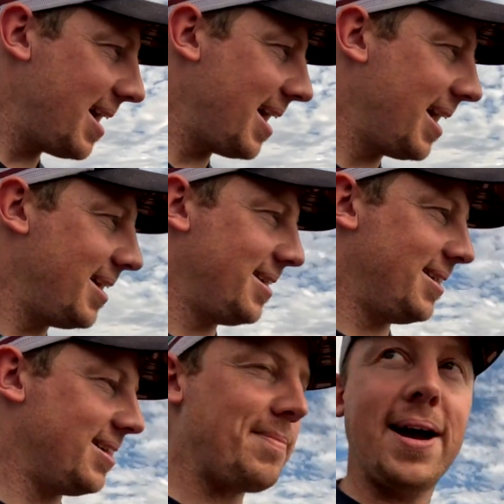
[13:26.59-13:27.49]
and
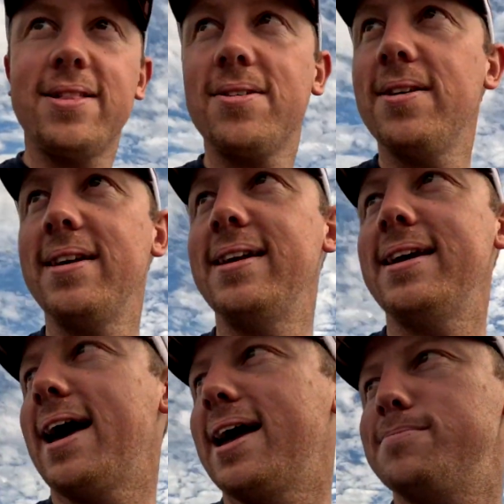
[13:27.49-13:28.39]
it is basically
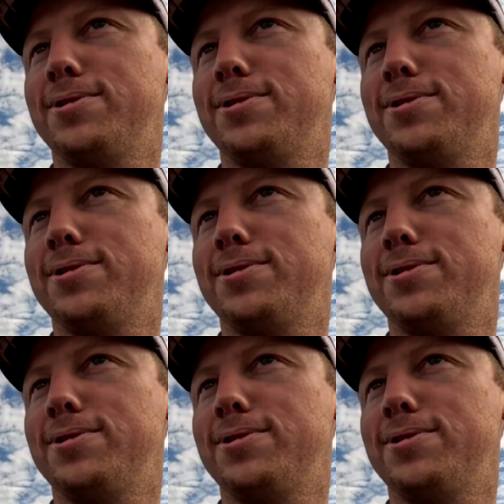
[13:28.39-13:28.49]
a